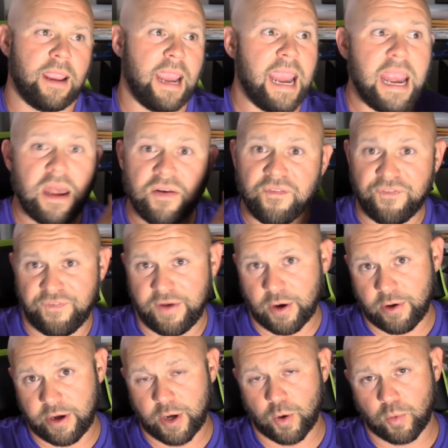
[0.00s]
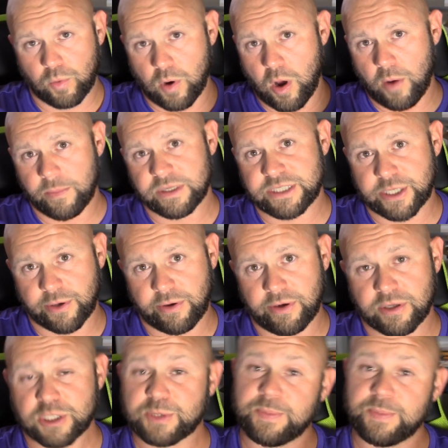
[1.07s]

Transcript: inferior raw materials,